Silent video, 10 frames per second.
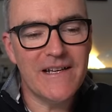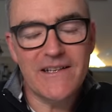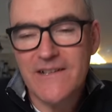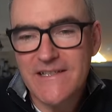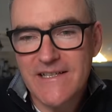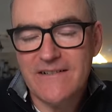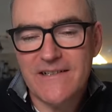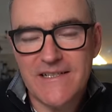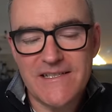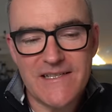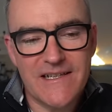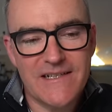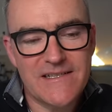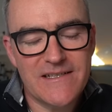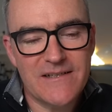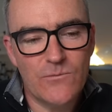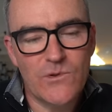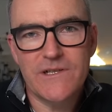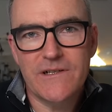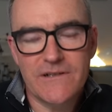And 1996
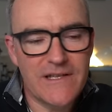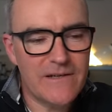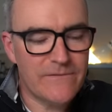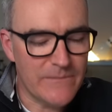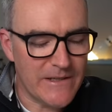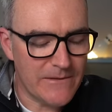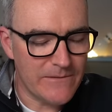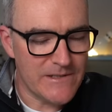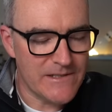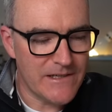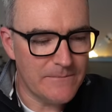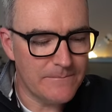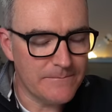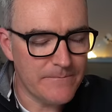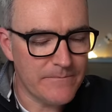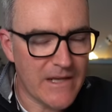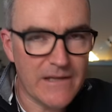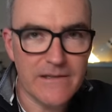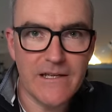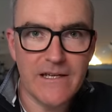was a good year for me. It was the
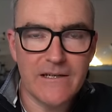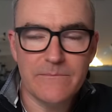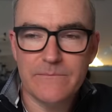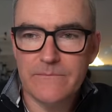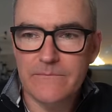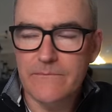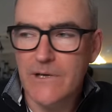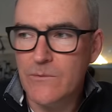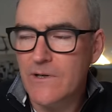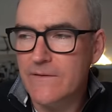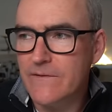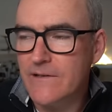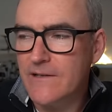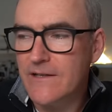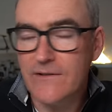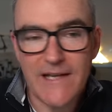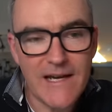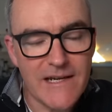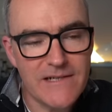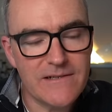year my wife and I got
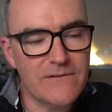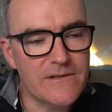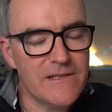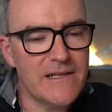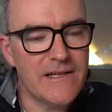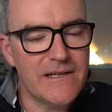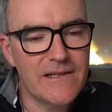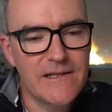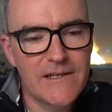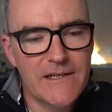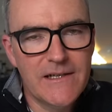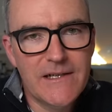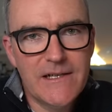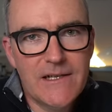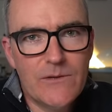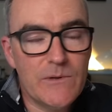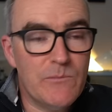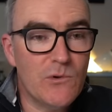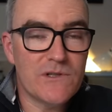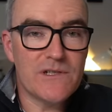engaged. It was the year we
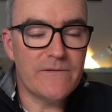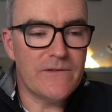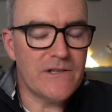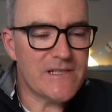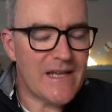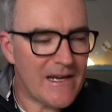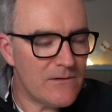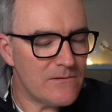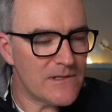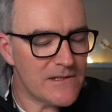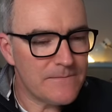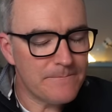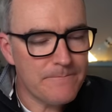bought our first house.